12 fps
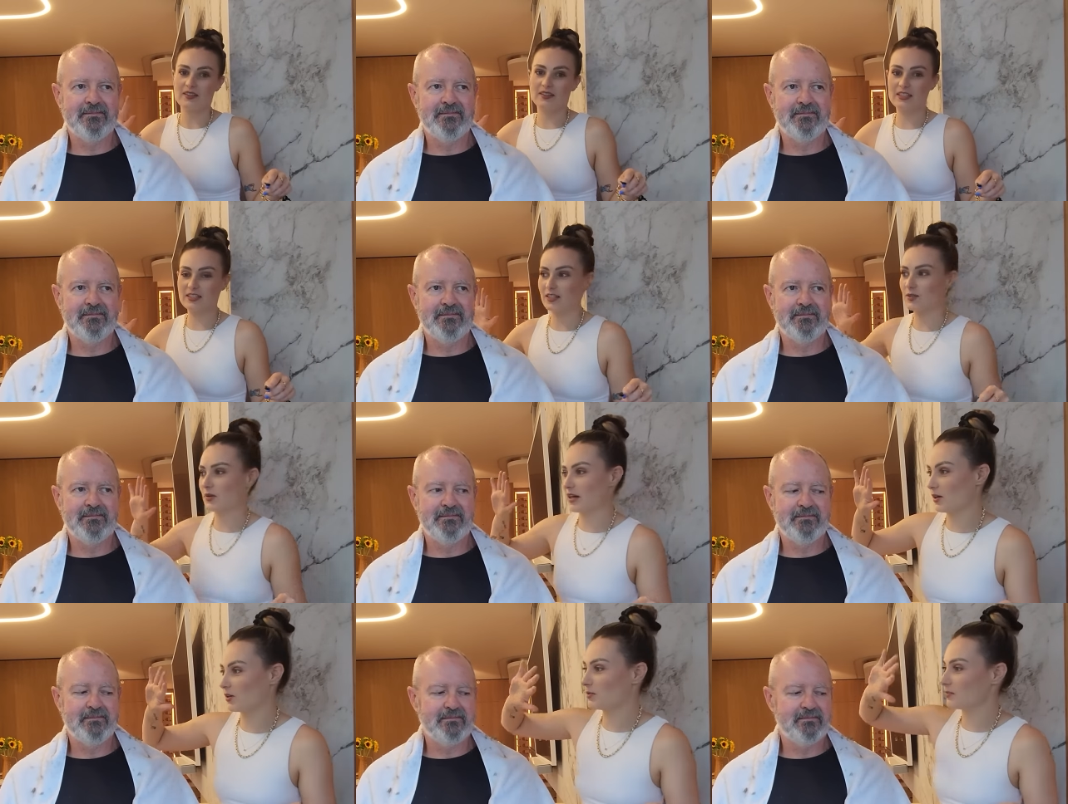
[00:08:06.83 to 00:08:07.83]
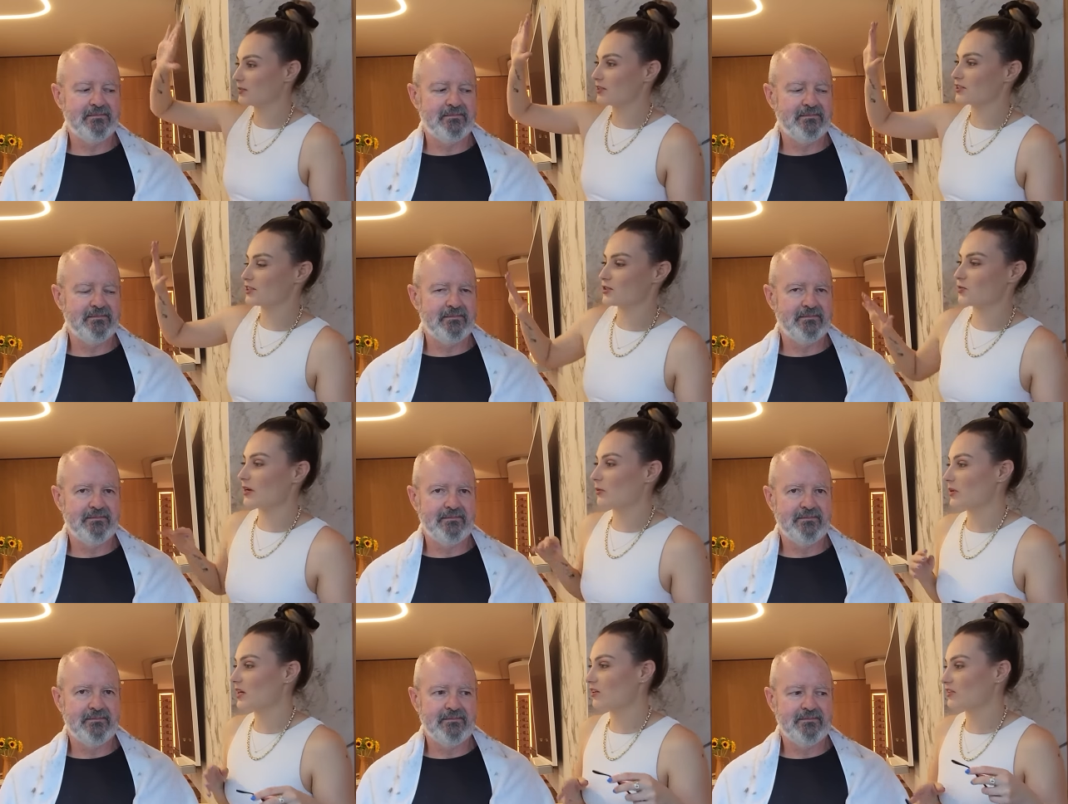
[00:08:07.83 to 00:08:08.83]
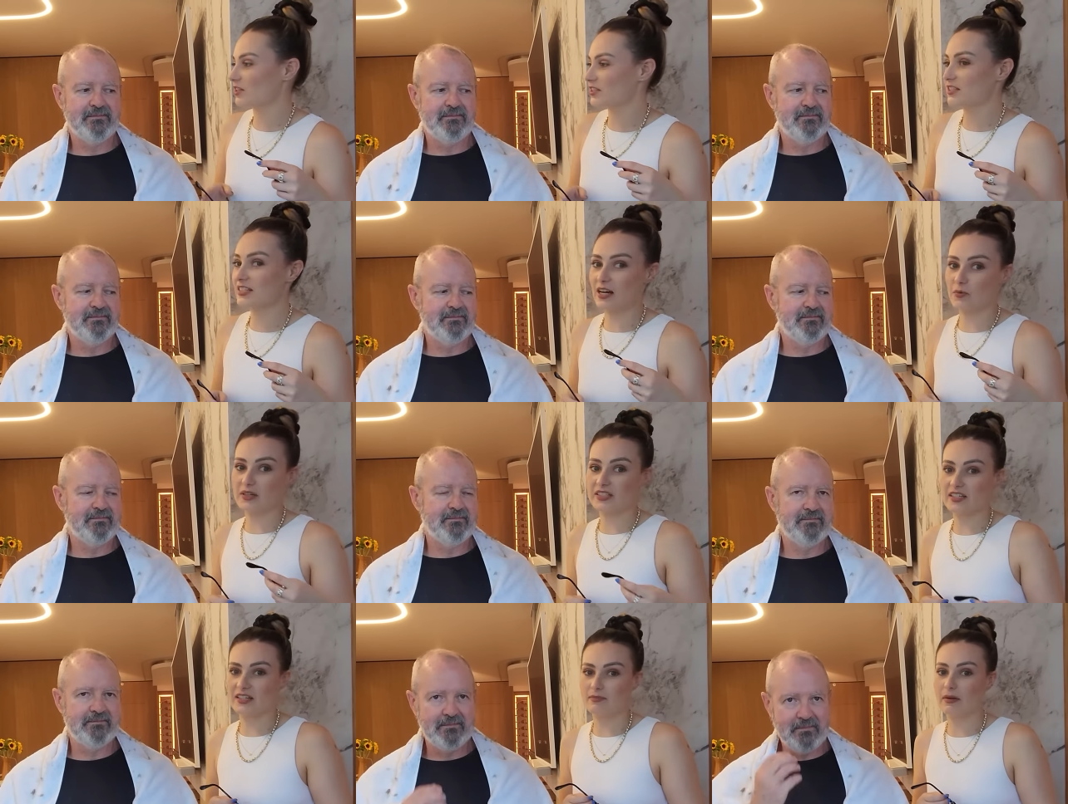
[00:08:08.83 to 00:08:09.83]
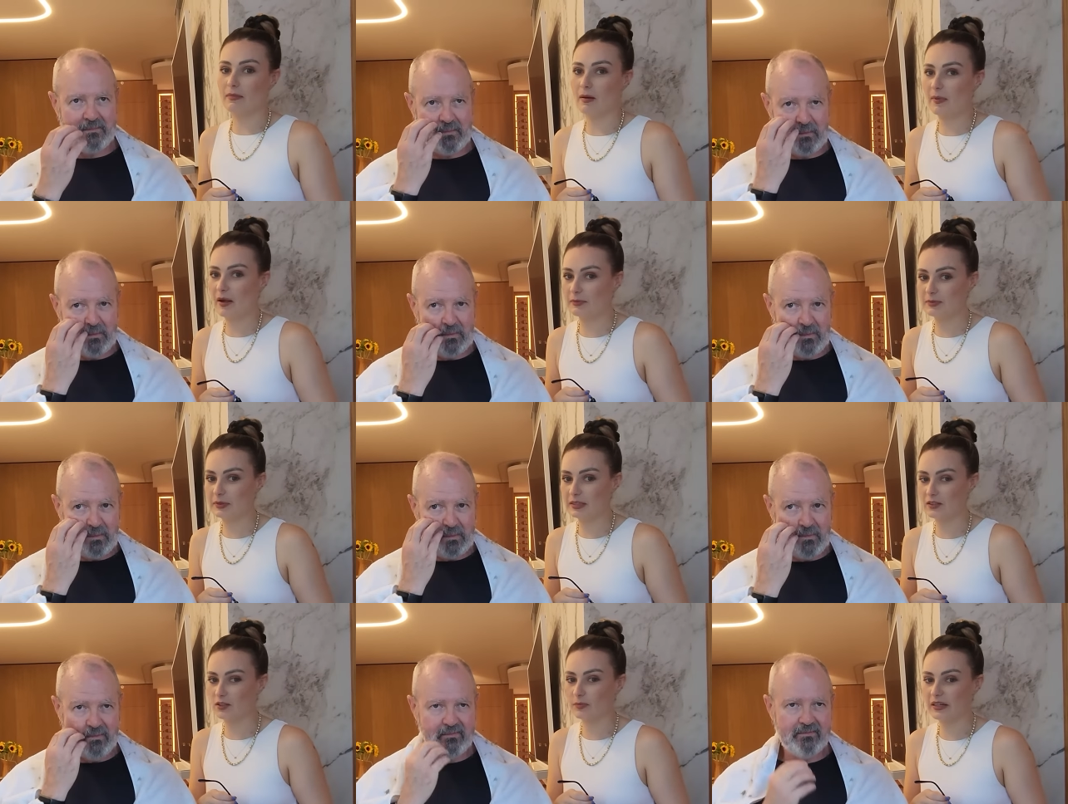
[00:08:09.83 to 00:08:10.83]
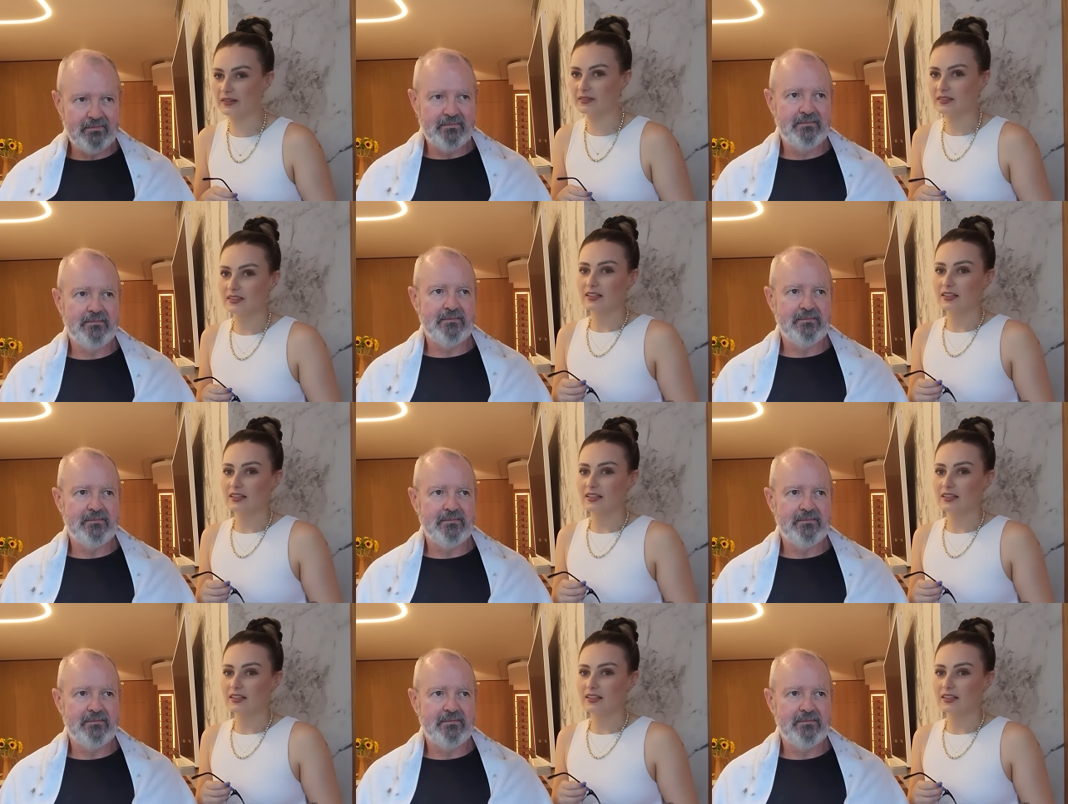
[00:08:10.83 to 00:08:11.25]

Speaker 1: This is where this is where we are. This is how we did. My mom helped me a little bit.